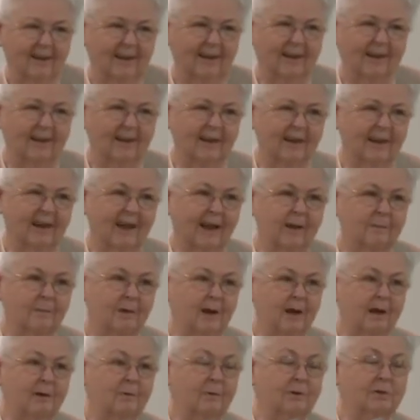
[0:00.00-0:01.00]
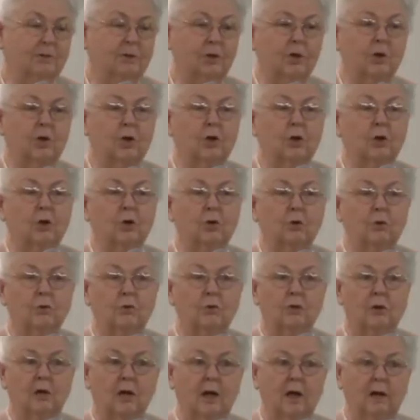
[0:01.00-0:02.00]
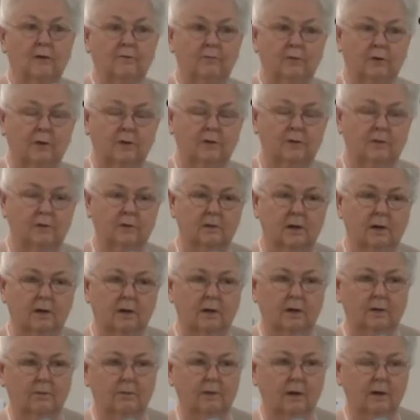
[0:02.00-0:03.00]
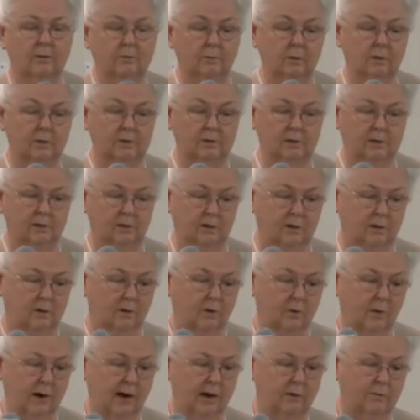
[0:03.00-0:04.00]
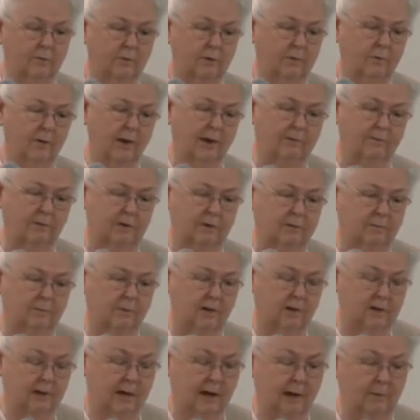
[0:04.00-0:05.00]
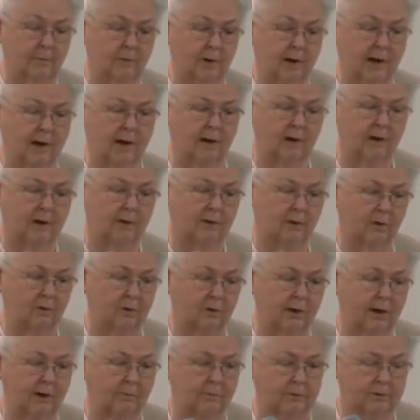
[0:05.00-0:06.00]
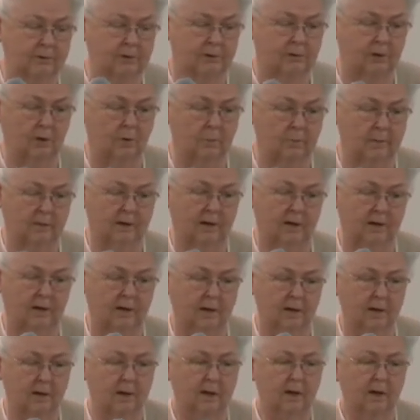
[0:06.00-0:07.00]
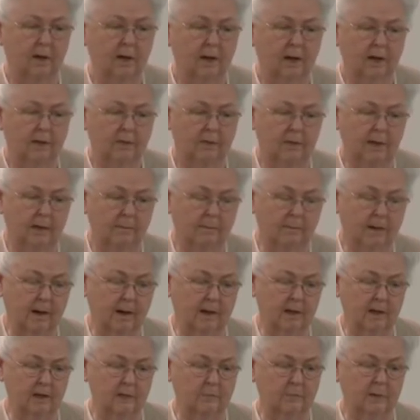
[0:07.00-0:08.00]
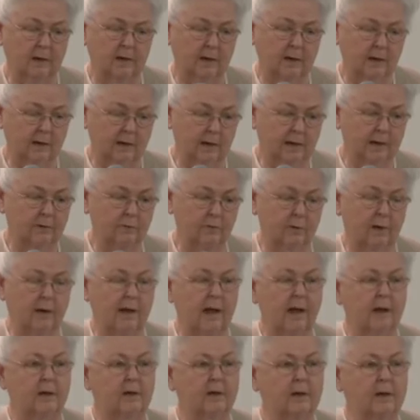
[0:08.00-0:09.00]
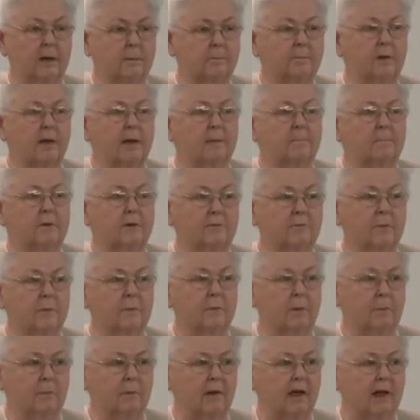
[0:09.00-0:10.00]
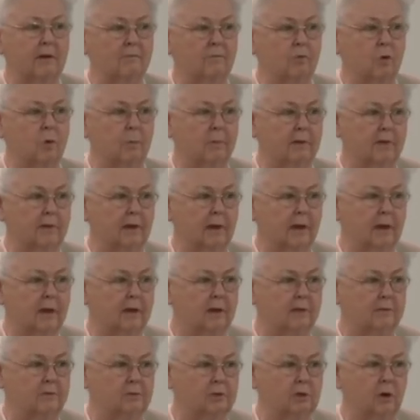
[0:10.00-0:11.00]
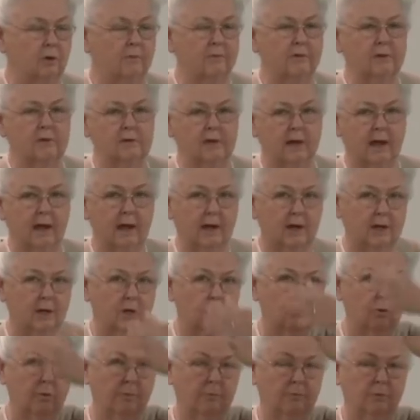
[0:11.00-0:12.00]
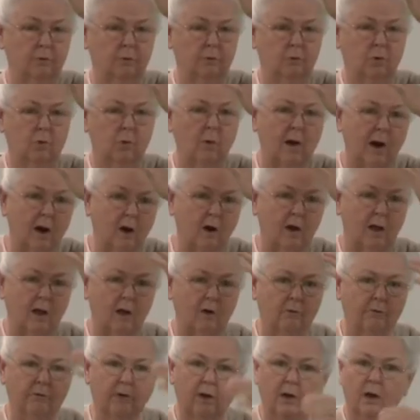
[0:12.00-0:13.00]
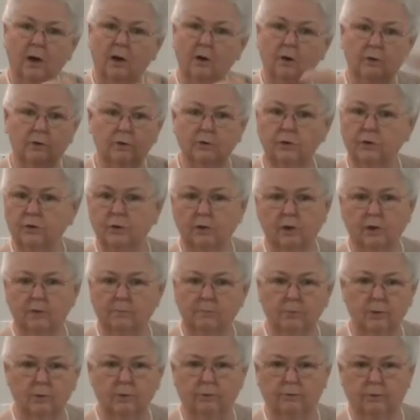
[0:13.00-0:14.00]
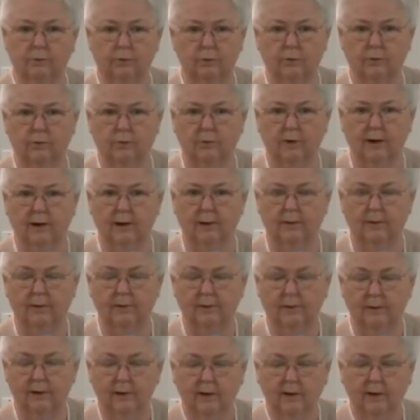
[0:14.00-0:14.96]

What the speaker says: And I mean, it was a huge conference. It was the crowd. We have this big tabernacle, and the crowd was so big that my husband literally had to come get me from the platform at the end of service, and I had to go up through the choir loft because you couldn't move through the crowd.